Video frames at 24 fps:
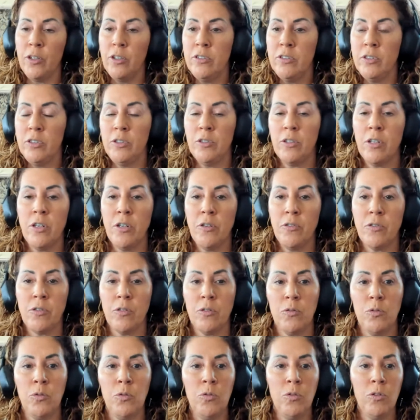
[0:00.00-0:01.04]
So you can use a
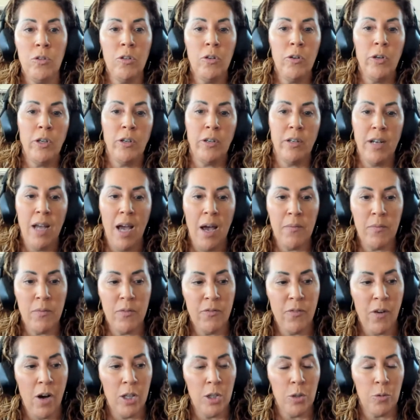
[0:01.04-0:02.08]
lure or you can have them
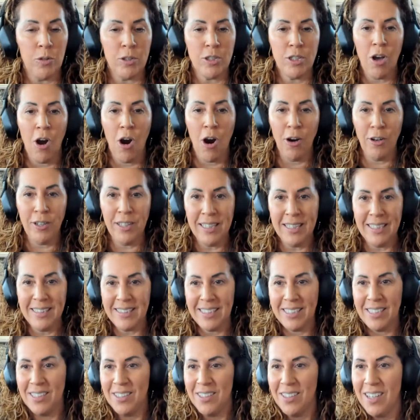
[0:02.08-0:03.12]
follow a target.